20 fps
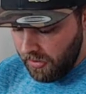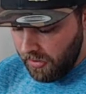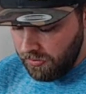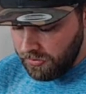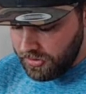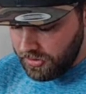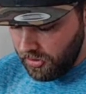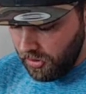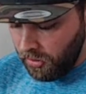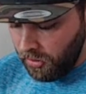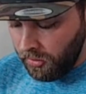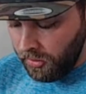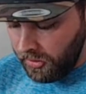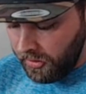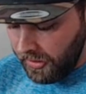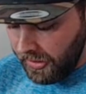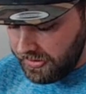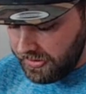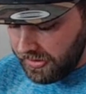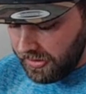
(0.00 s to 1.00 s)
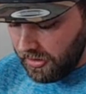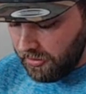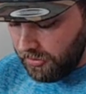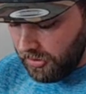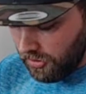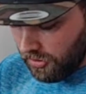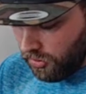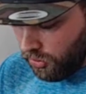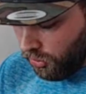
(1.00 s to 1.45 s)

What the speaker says: So that's going to be a cool